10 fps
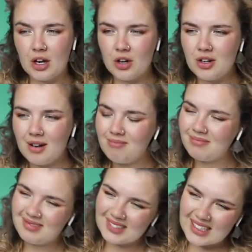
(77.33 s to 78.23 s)
to go
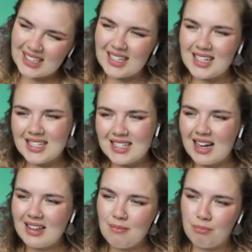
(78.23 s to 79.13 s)
a
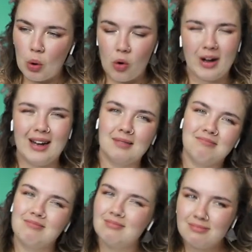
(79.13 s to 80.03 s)
slightly boring
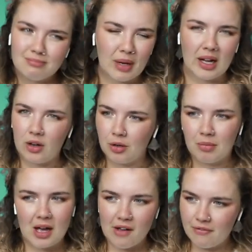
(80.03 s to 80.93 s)
biome.
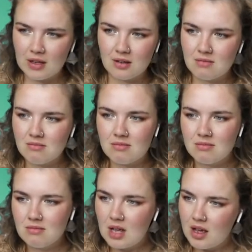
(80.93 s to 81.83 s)
I feel
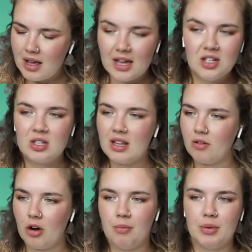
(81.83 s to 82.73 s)
each to their
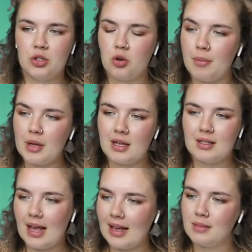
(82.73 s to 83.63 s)
own, but tropics
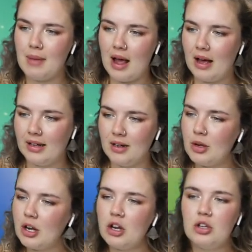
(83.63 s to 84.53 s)
has my heart. And we're
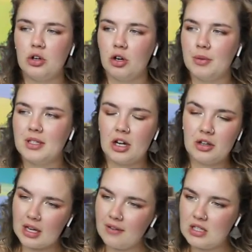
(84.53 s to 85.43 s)
going to go Europe because I don't
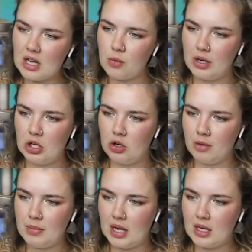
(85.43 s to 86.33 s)
think I've done one in Europe
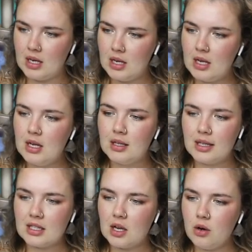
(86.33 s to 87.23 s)
yet. Let's go